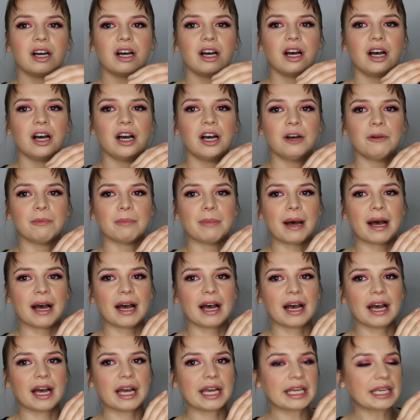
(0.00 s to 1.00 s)
Oh
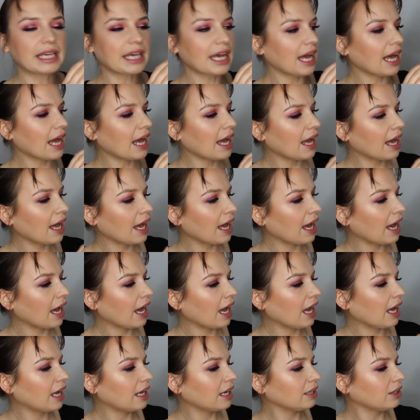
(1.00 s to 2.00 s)
my
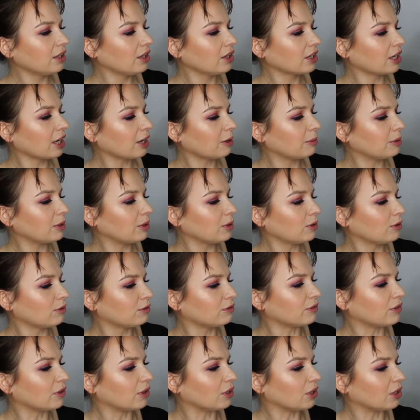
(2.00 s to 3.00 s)
god, look how
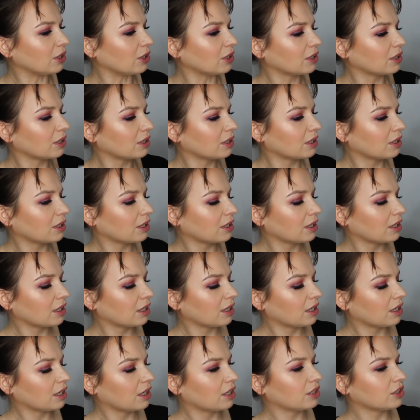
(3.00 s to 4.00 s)
beautiful.
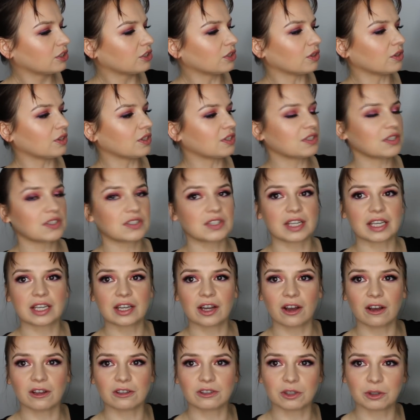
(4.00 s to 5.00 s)
So this is a
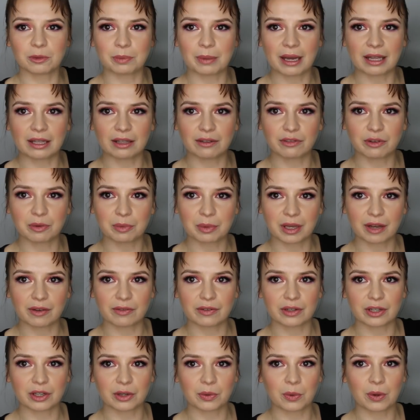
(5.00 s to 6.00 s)
contour palette from
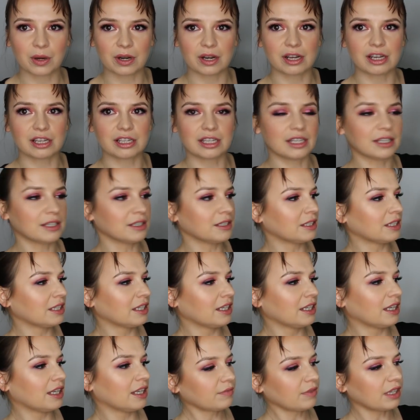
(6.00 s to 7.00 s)
Kevyn Aucoin.
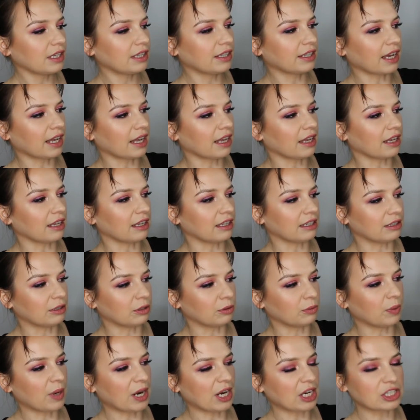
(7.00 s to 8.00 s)
He
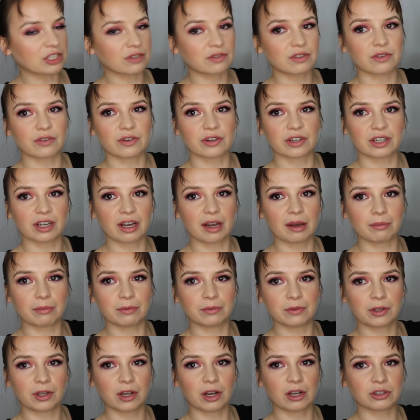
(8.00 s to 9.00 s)
got a range of different
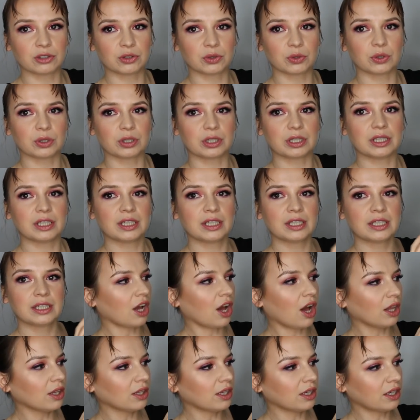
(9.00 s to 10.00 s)
contour
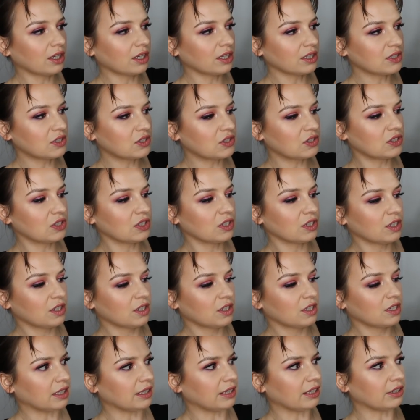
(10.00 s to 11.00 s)
colors.
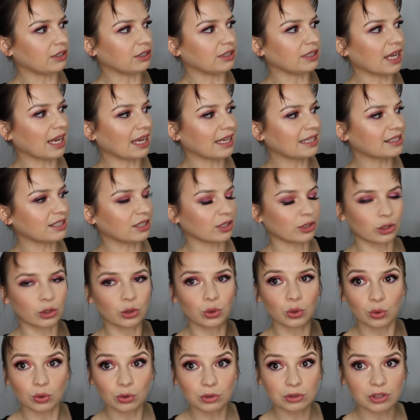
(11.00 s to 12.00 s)
They're nice and
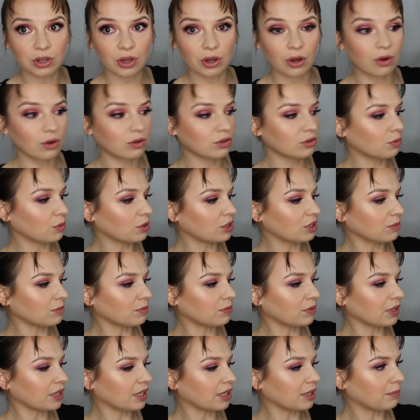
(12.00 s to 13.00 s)
cool toned, which
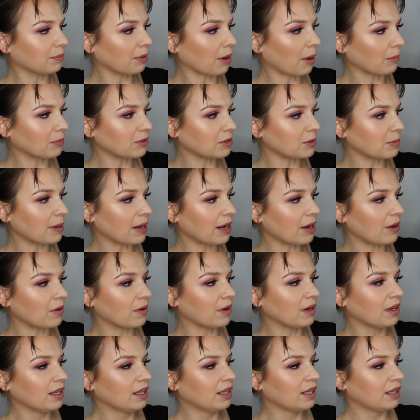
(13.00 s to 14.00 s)
I'm pretty pumped
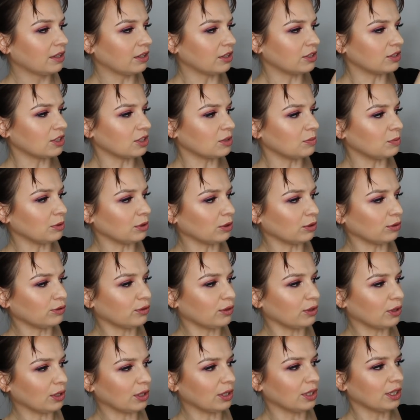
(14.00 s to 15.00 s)
about. There's this
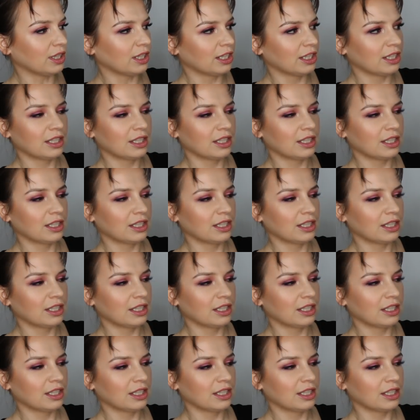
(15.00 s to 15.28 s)
beautiful